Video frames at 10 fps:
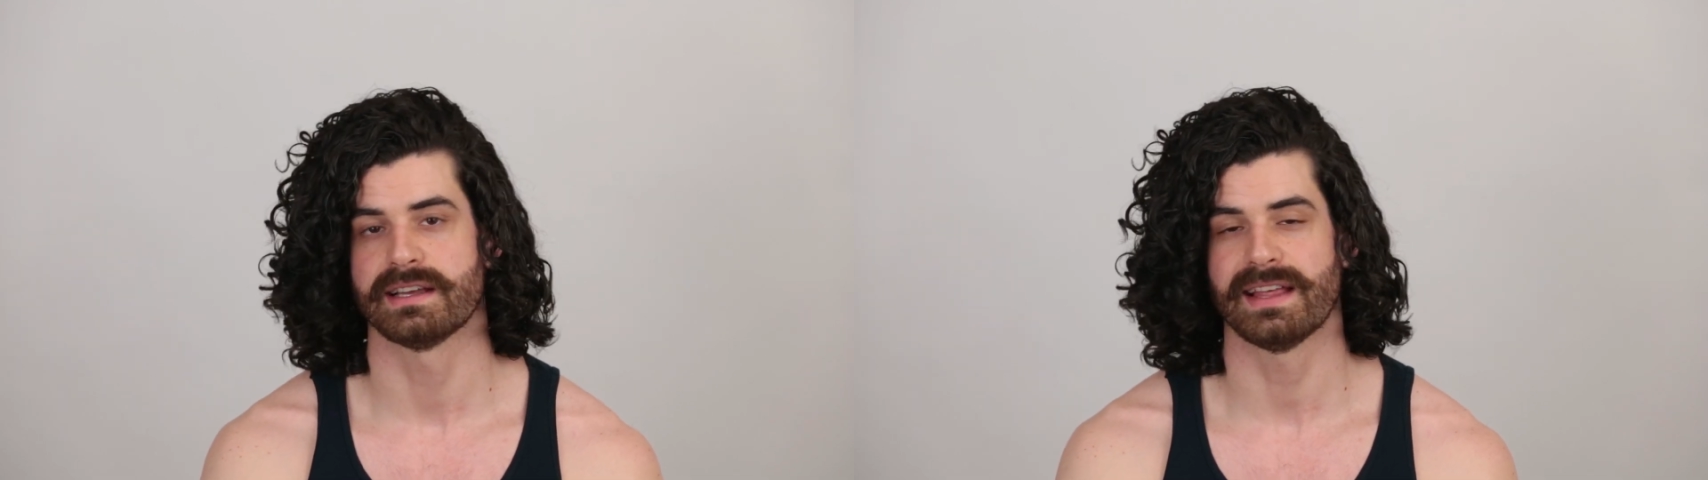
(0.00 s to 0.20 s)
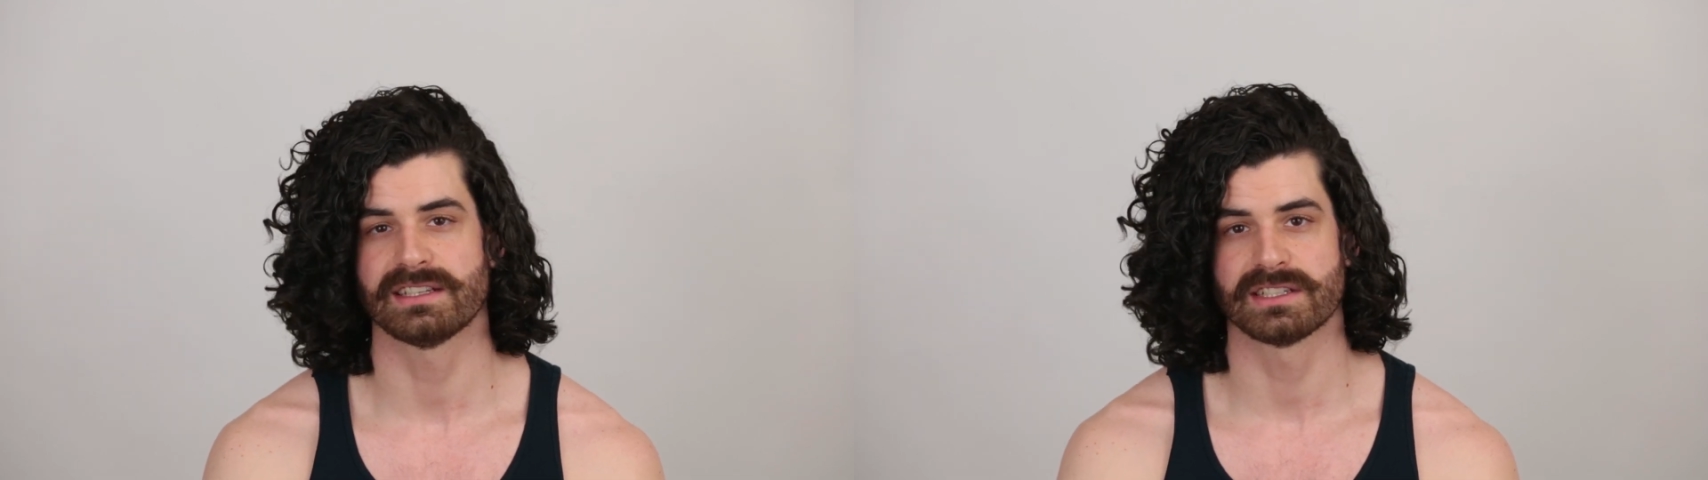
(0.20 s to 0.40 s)

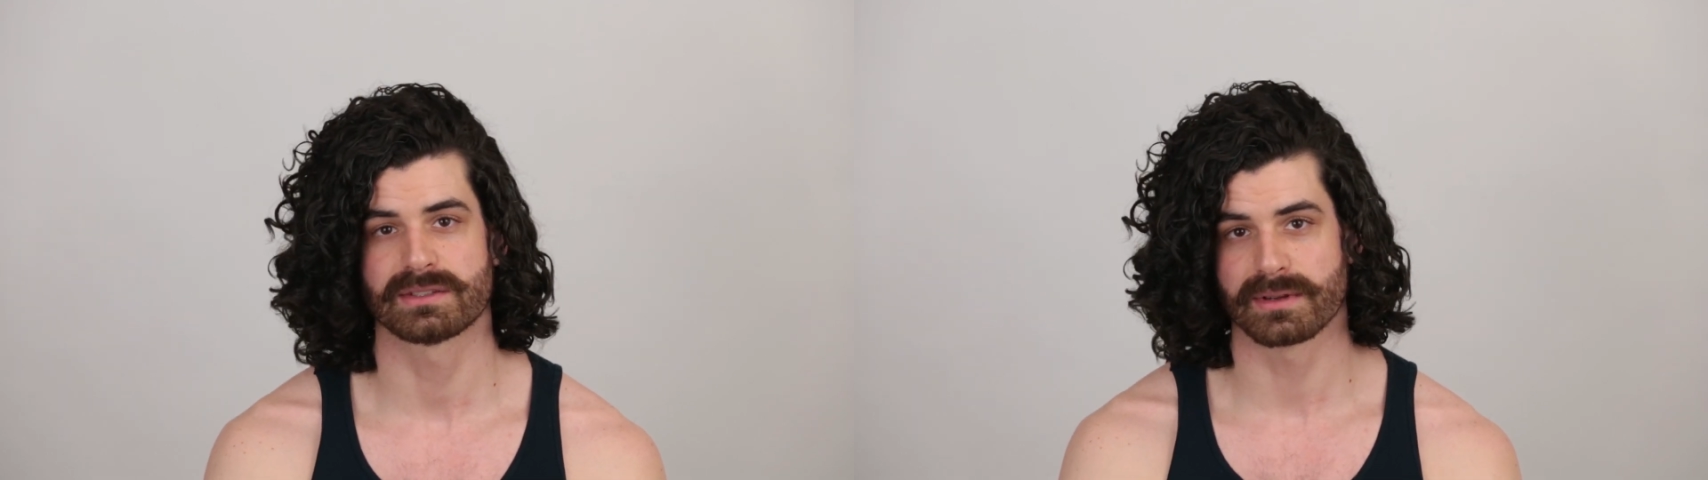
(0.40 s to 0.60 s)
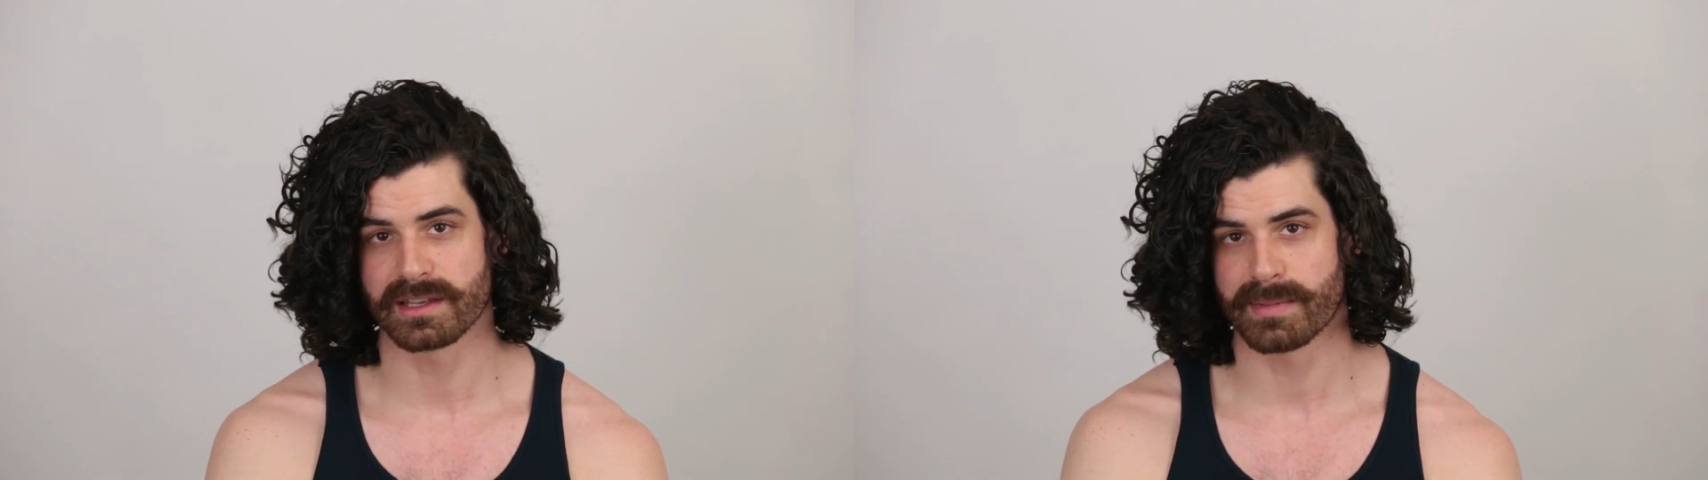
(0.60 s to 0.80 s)
and that's
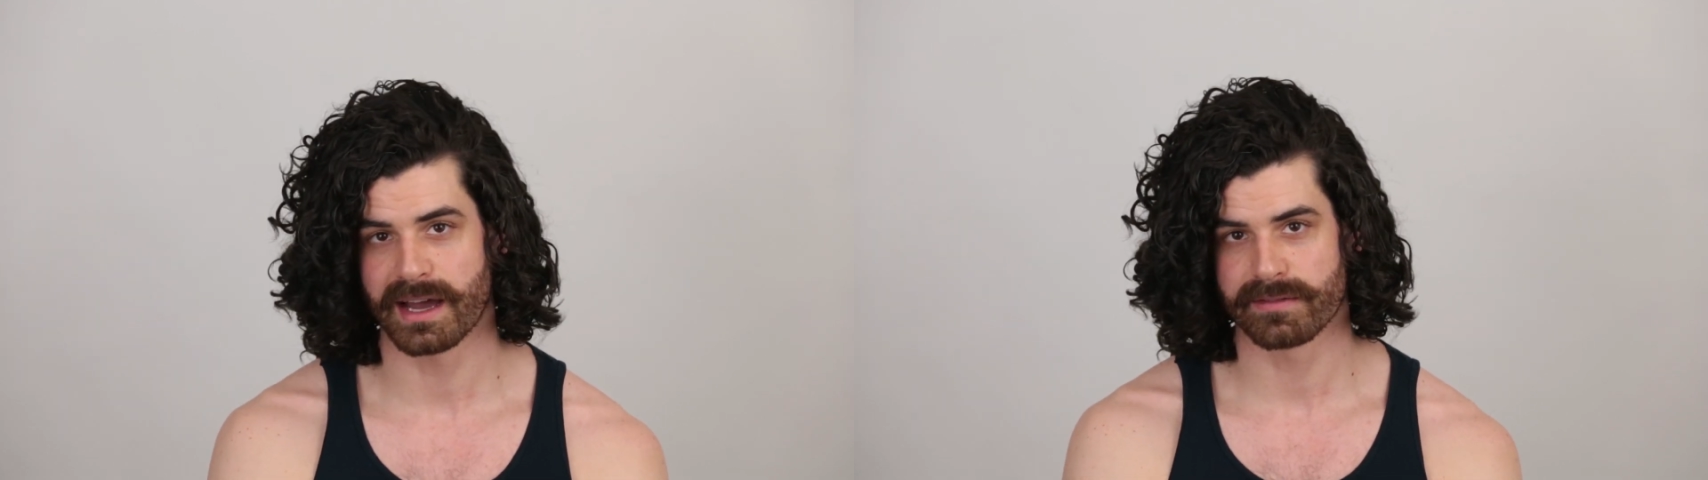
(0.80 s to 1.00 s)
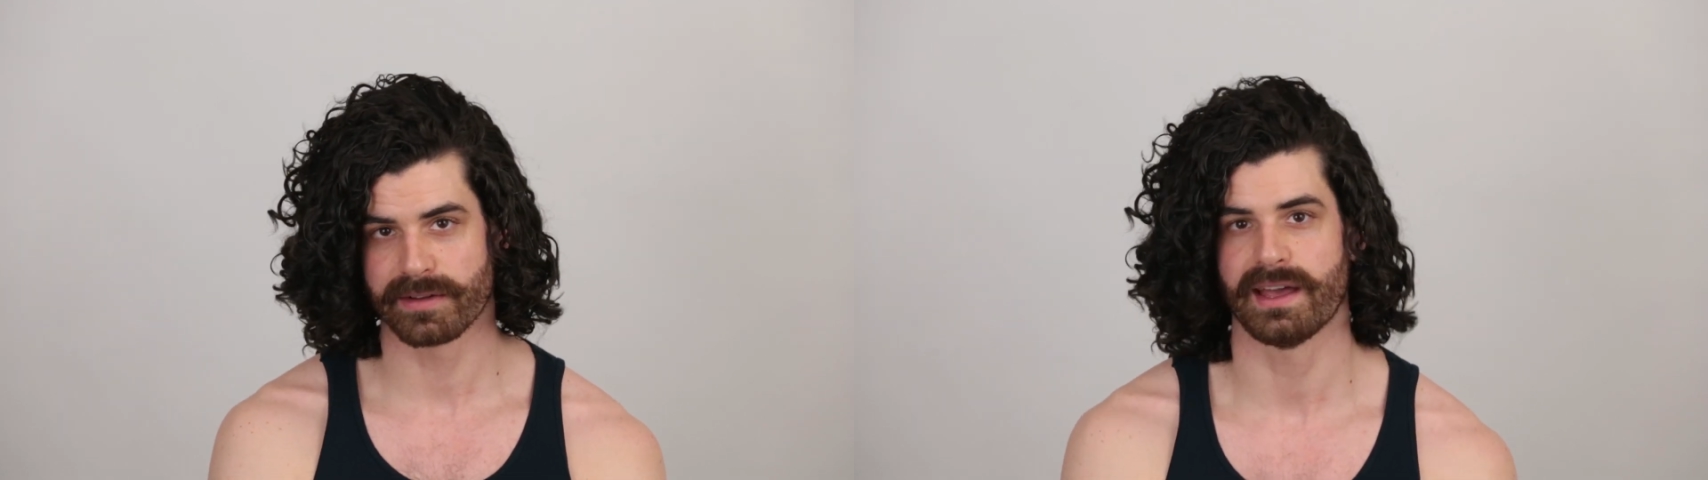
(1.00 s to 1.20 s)
just really
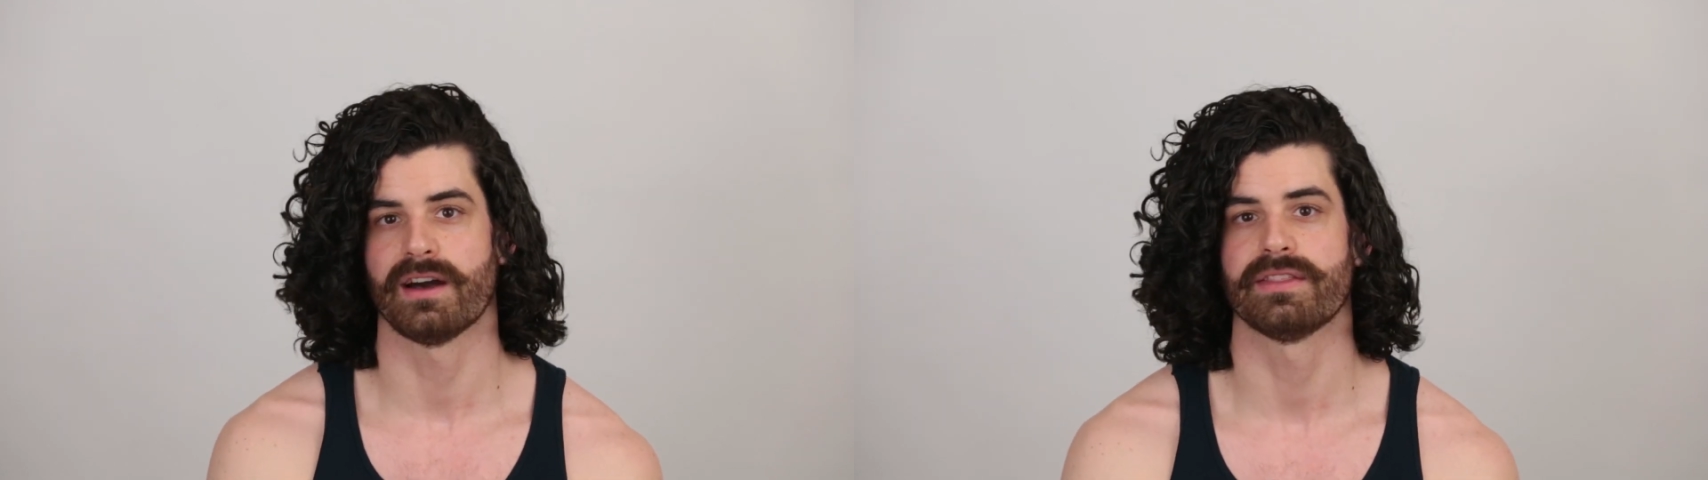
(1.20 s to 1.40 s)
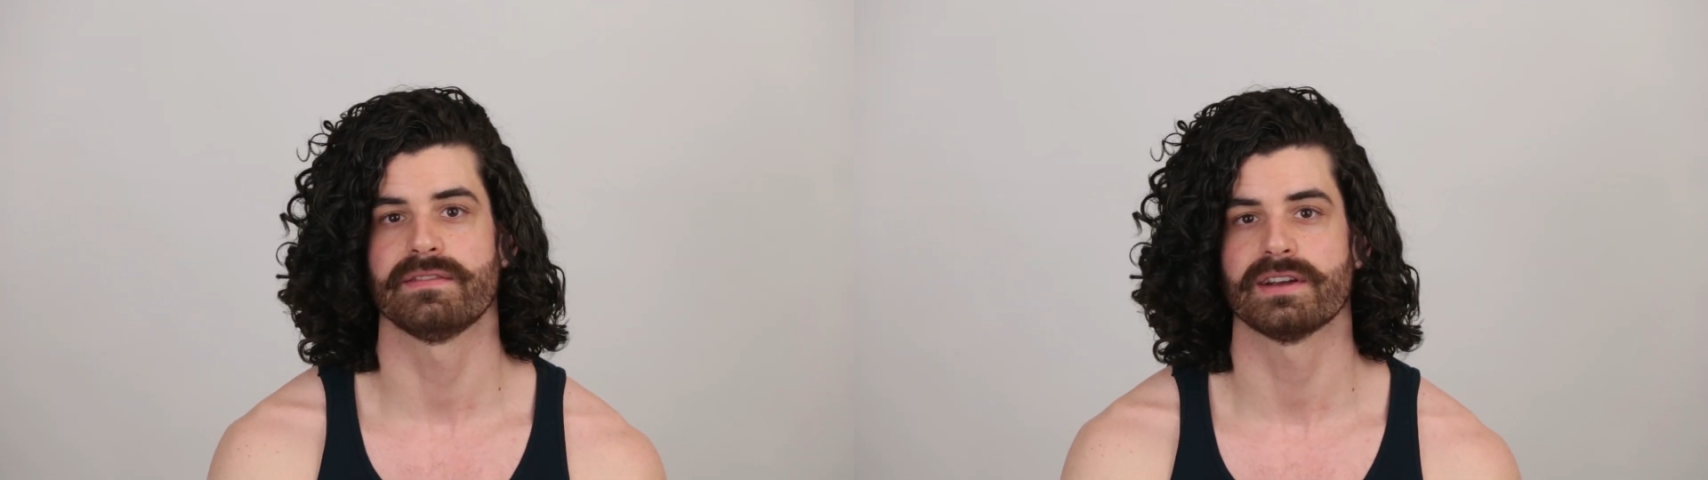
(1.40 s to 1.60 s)
bad for the
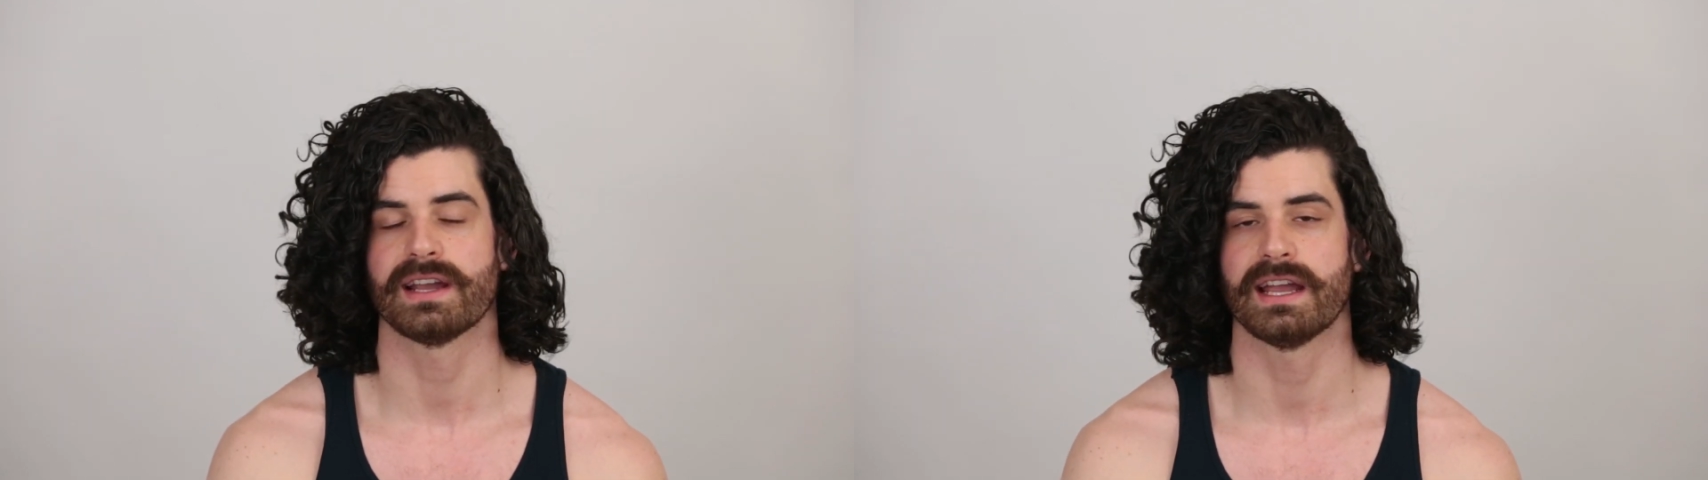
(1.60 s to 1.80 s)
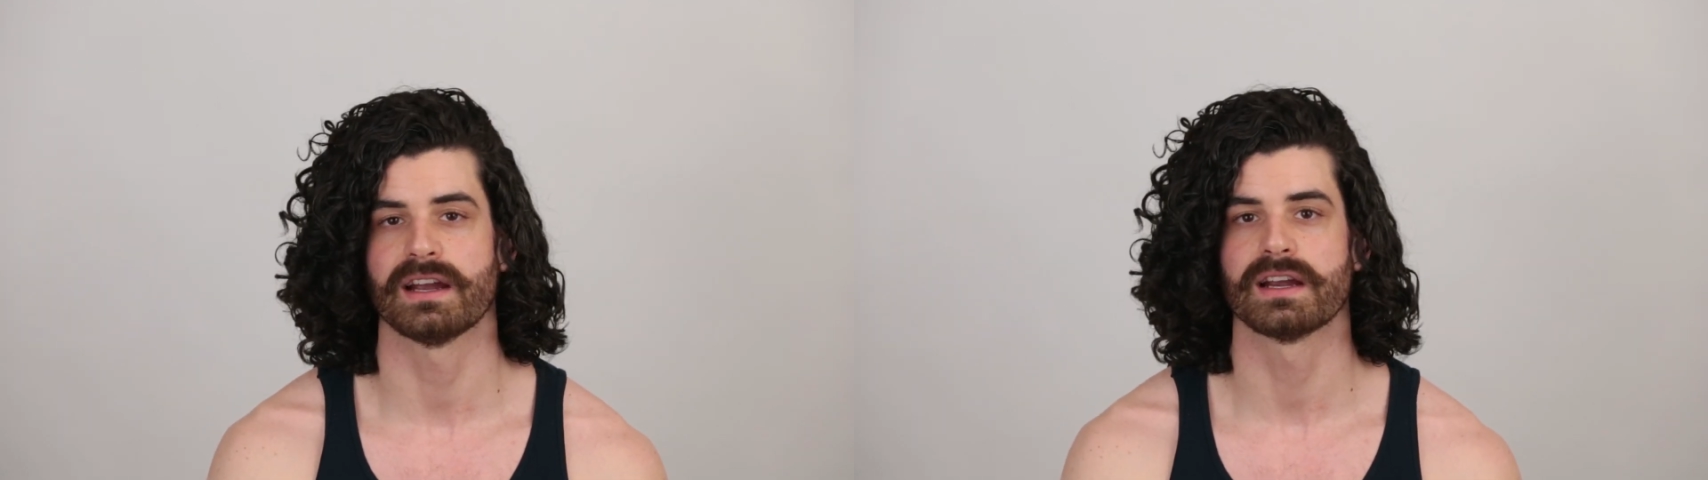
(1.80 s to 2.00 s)
health of your
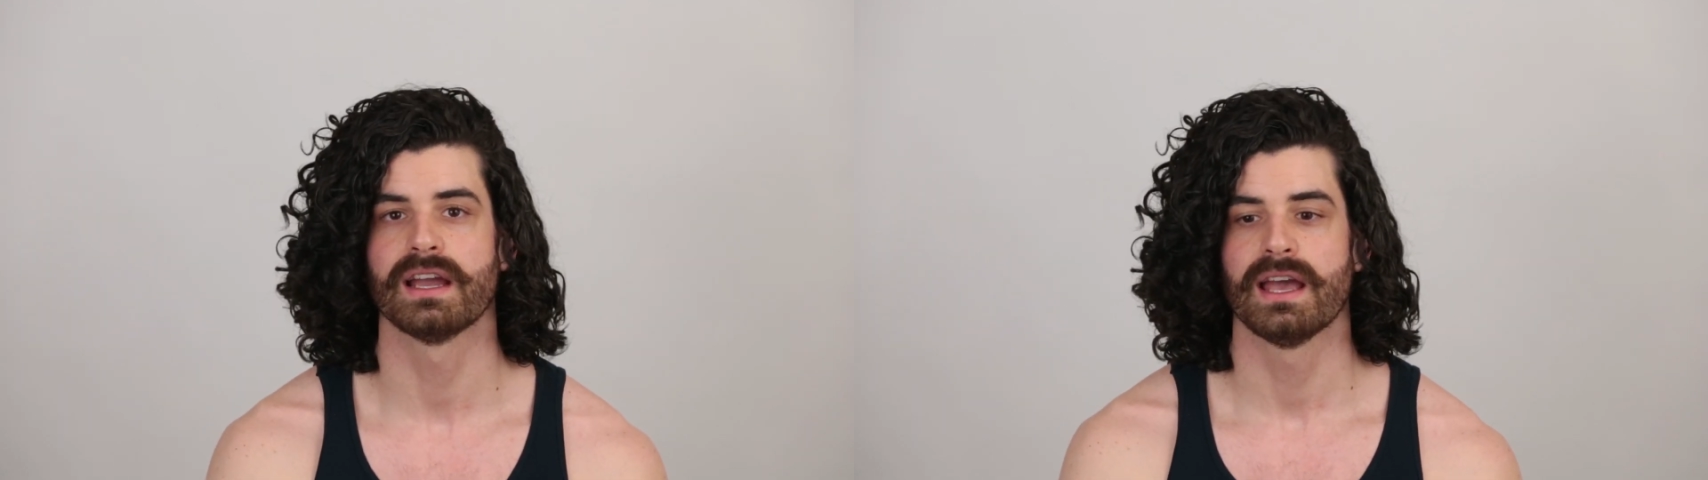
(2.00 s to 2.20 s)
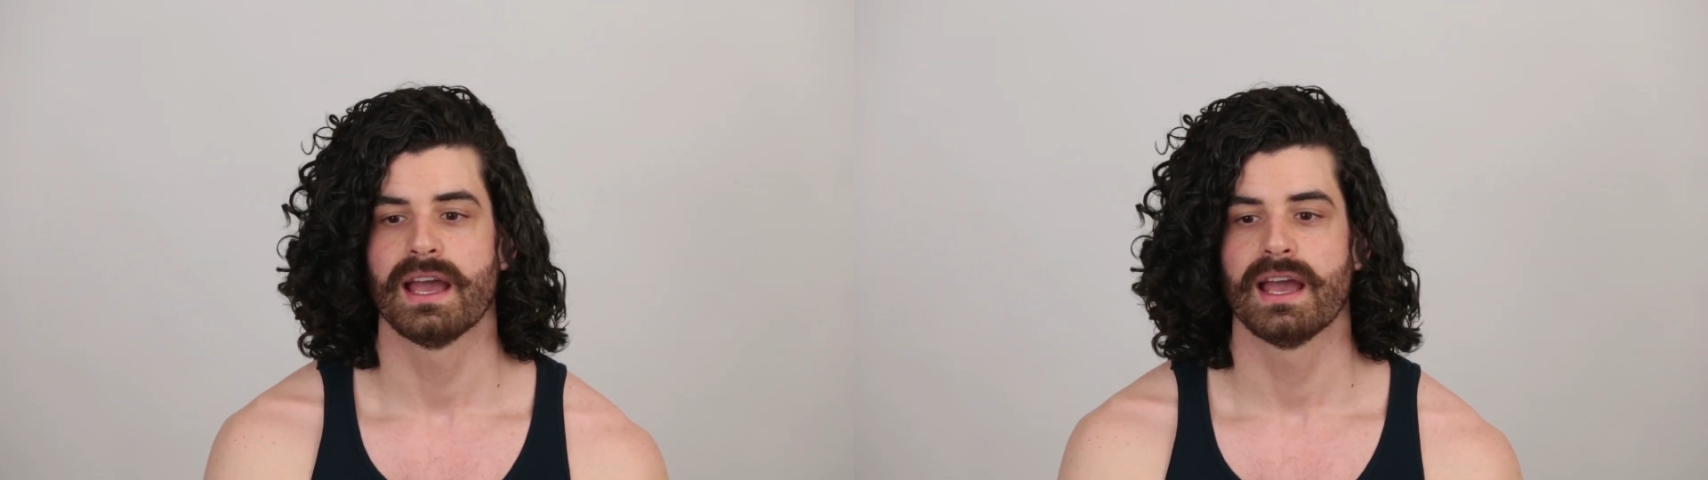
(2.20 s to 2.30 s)
hair.